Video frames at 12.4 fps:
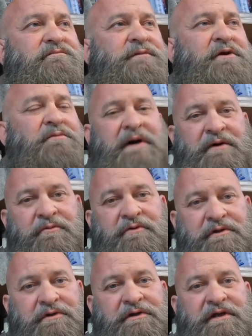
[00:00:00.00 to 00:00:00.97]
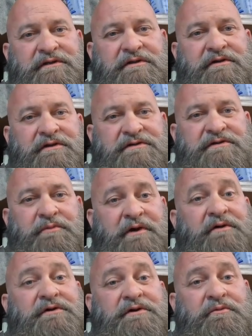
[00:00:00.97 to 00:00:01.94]
you might want to look at
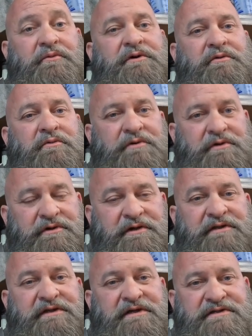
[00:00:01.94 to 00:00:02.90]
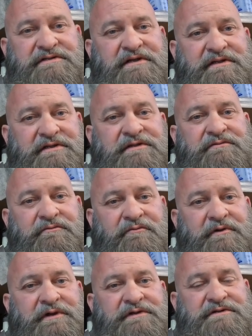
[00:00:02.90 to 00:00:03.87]
you will want to look at the extended
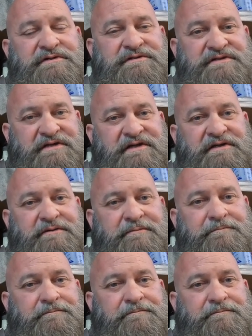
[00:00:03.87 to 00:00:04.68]
reach seat.